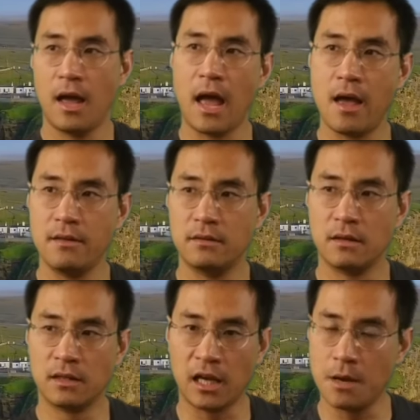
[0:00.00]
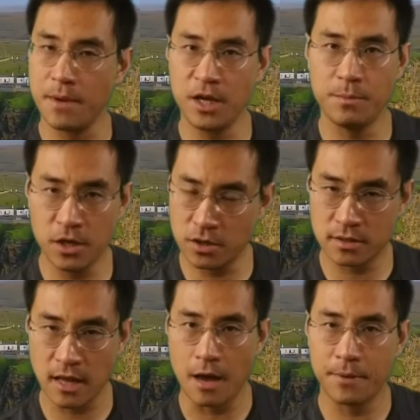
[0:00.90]
and take a major
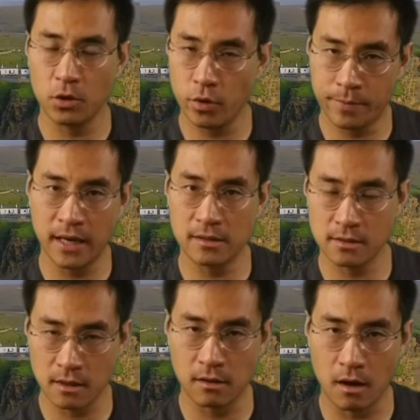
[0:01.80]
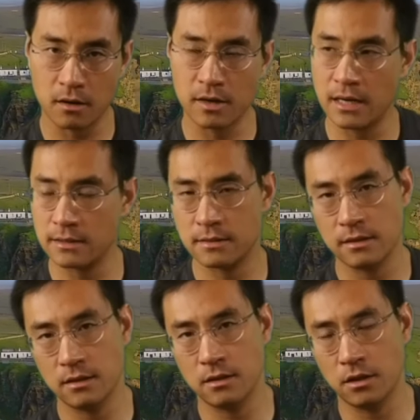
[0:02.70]
step in replacing the dollar as
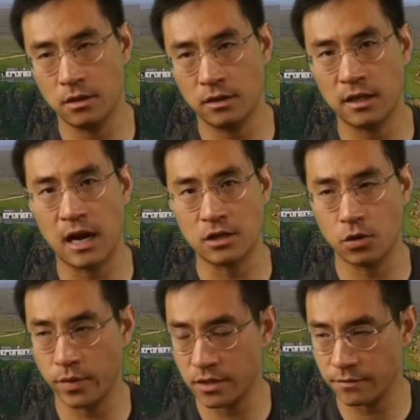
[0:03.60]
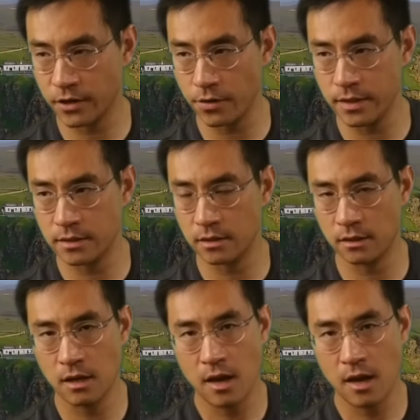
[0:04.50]
the international reserve currency.